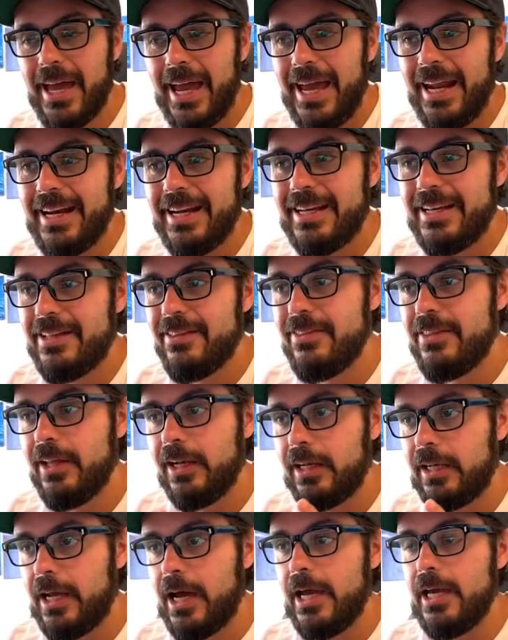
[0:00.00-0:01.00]
than
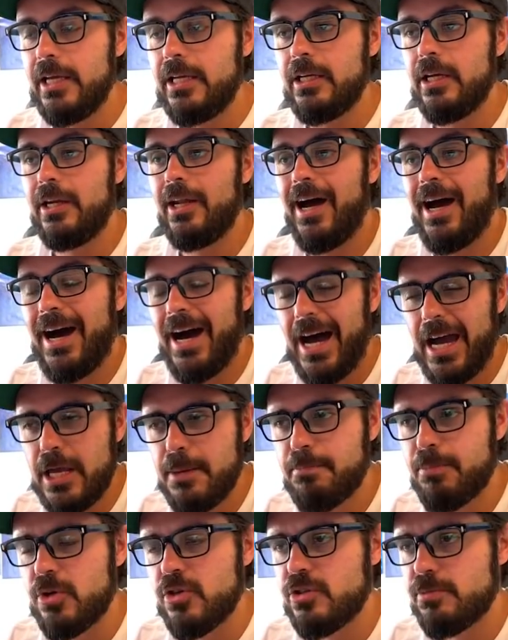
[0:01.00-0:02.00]
the Lykan
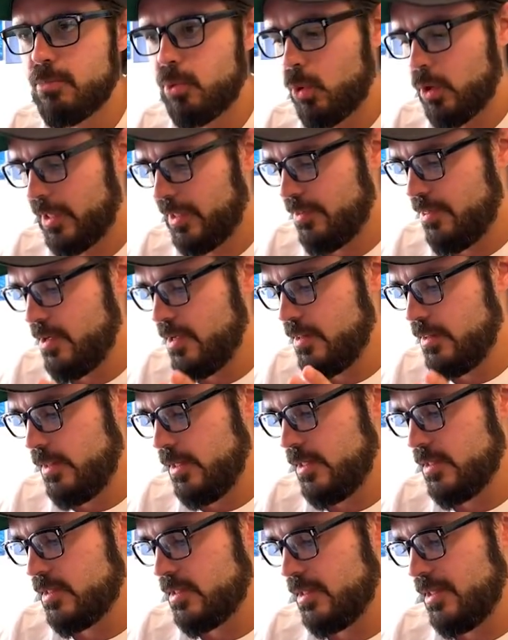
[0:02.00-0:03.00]
hypersport i think
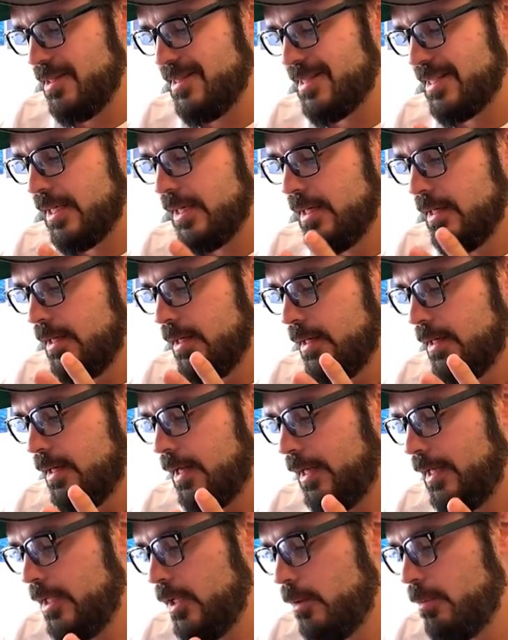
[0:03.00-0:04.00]
this is
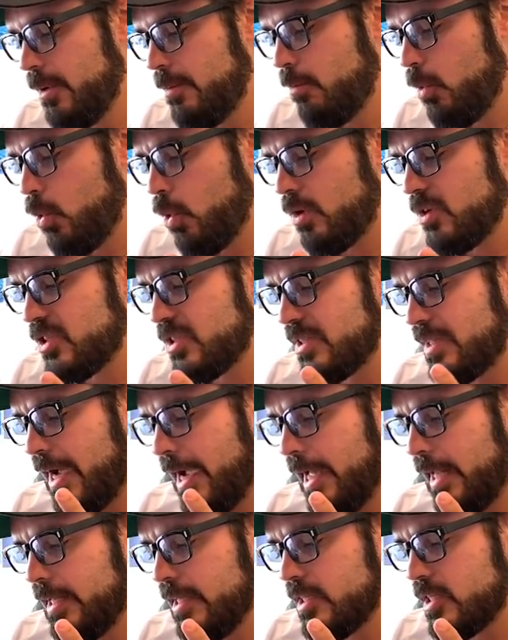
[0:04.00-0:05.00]
a little bit more
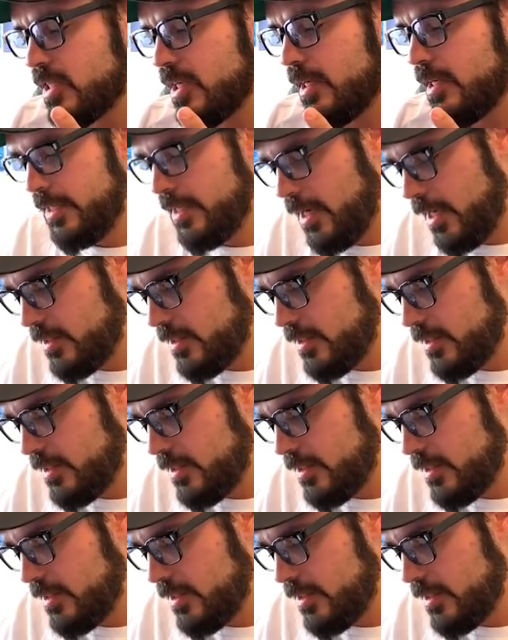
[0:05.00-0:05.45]
stylish and